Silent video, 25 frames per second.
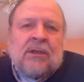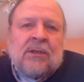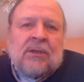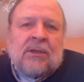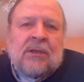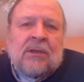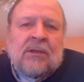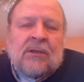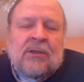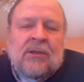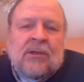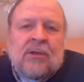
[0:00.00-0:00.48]

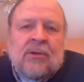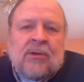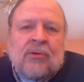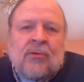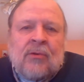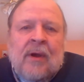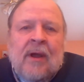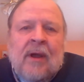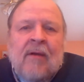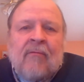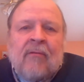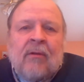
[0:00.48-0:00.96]
distance to
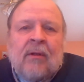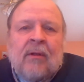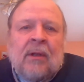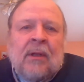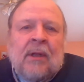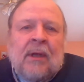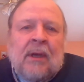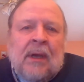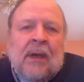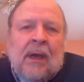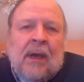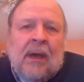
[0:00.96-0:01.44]
travel,
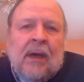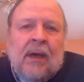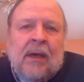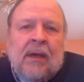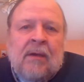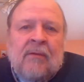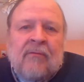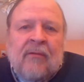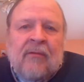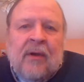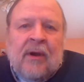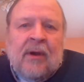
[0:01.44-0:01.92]
uh,
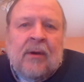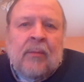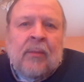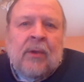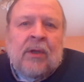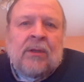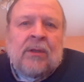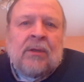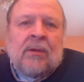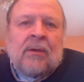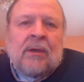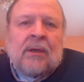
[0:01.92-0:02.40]

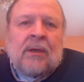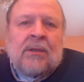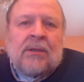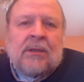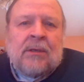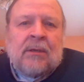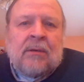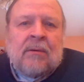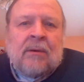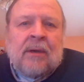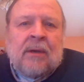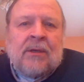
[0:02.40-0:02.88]
environmental
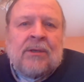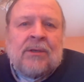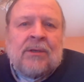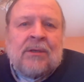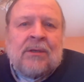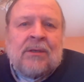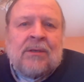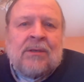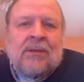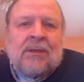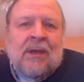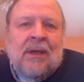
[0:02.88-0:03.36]

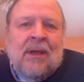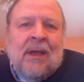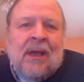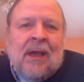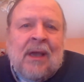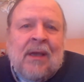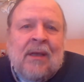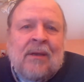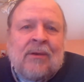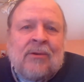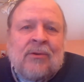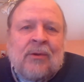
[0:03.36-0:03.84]
considerations,
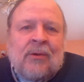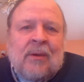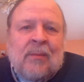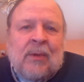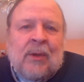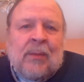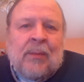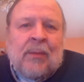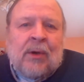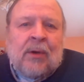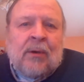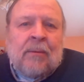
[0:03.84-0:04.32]
and
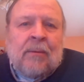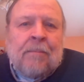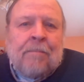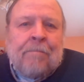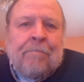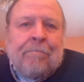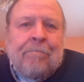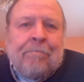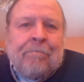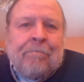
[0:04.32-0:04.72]
treatment burden.